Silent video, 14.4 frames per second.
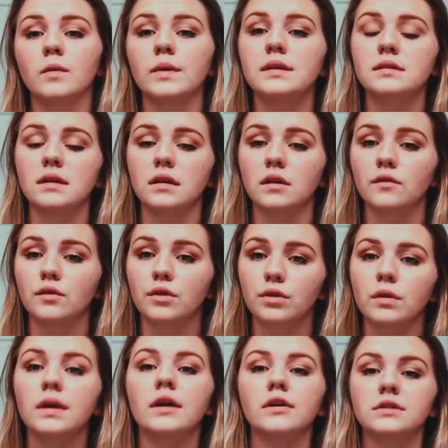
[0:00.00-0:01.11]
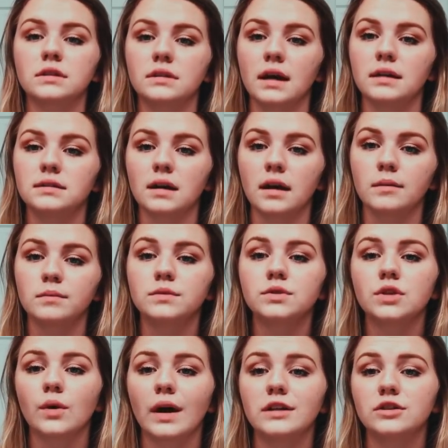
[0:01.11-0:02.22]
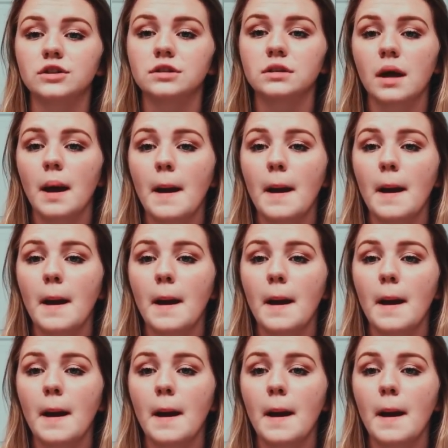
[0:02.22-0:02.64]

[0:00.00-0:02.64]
Louisiana for 3 years at that time, so I just